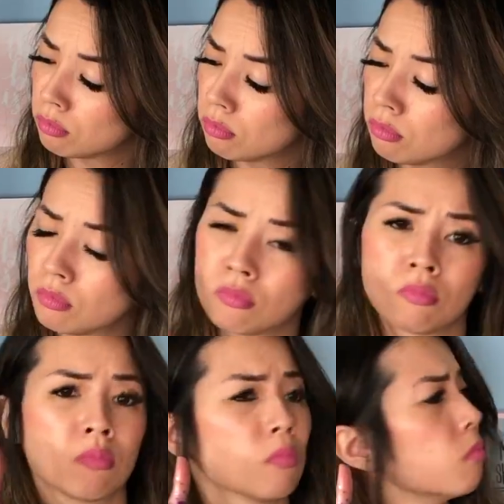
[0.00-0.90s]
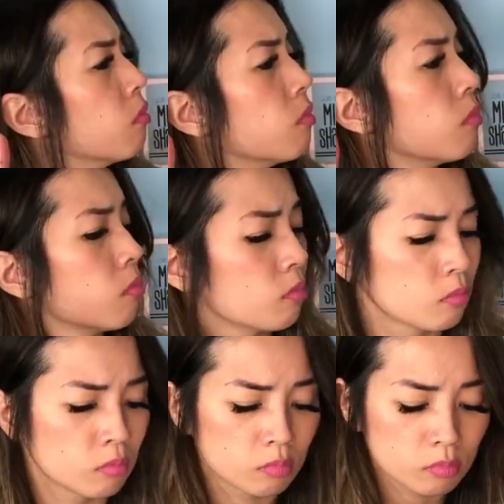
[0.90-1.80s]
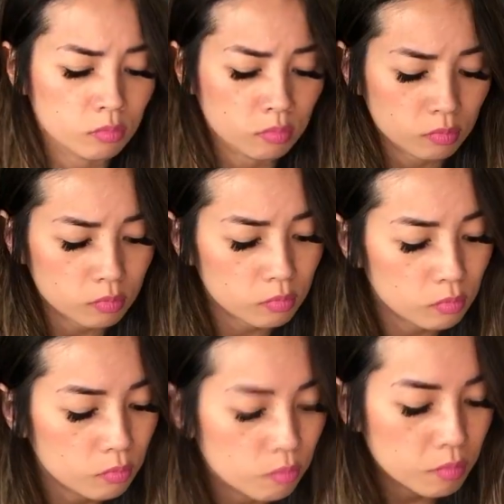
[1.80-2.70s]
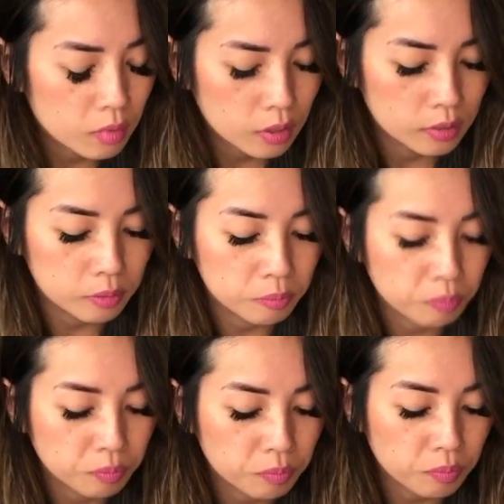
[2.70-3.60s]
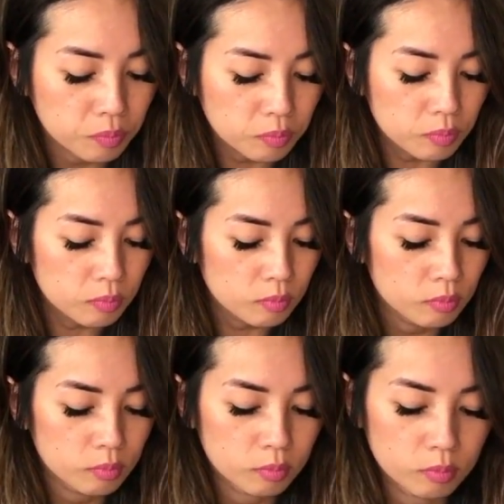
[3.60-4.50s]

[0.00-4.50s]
(not speaking)